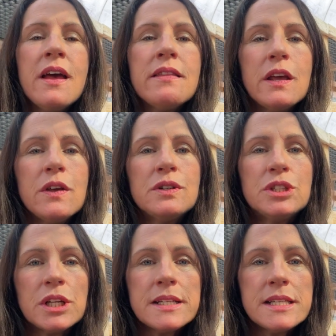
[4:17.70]
that you
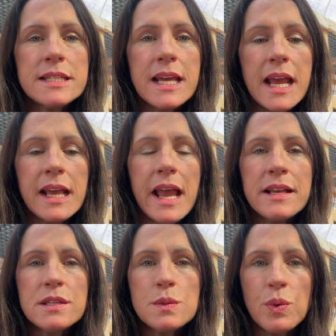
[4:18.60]
just take
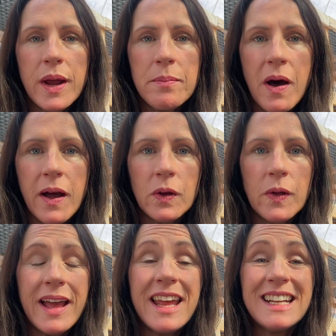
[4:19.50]
a spray
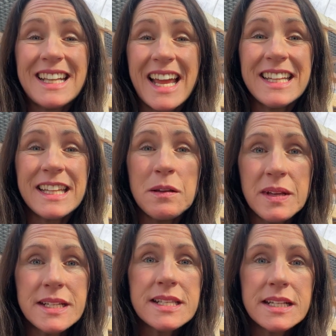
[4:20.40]
bottle and lightly
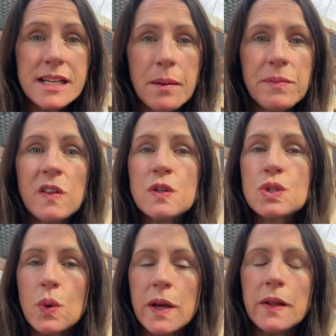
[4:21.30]
mist the top of the
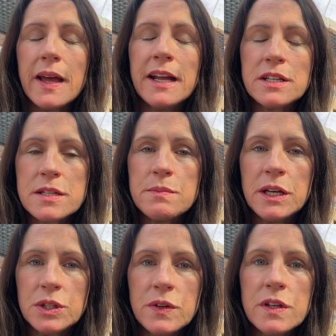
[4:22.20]
soil and just
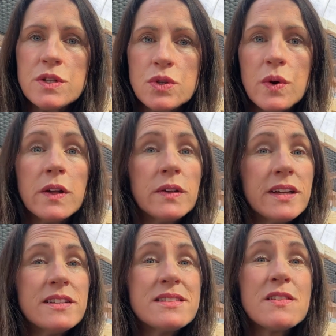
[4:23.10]
make sure the soil
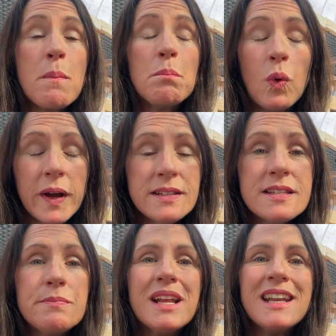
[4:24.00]
is
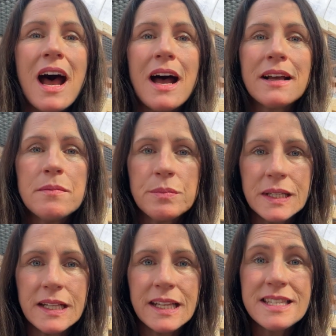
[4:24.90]
moist but not
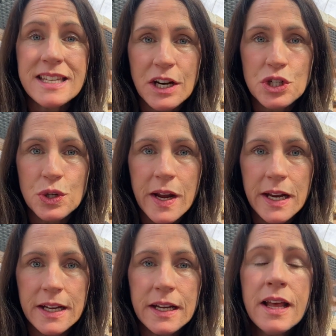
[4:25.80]
completely
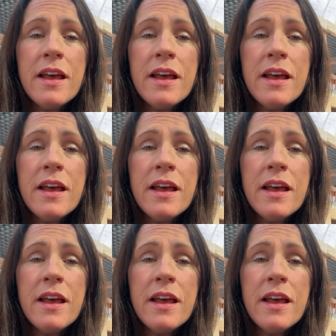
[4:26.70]
saturated.